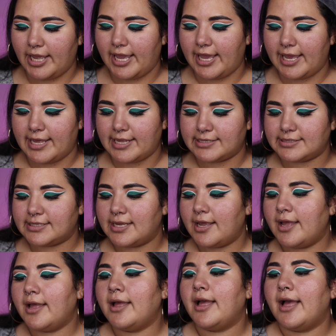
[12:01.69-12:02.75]
and
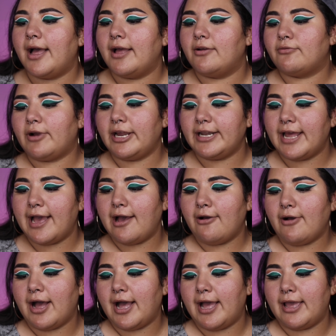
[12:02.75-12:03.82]
right now
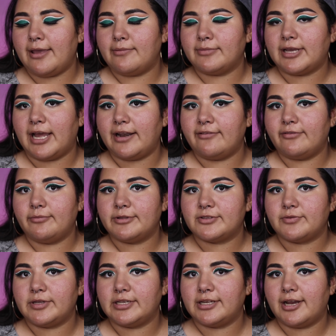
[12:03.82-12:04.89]
I am kind of in
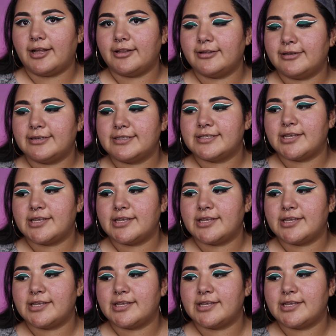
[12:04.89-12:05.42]
between colors,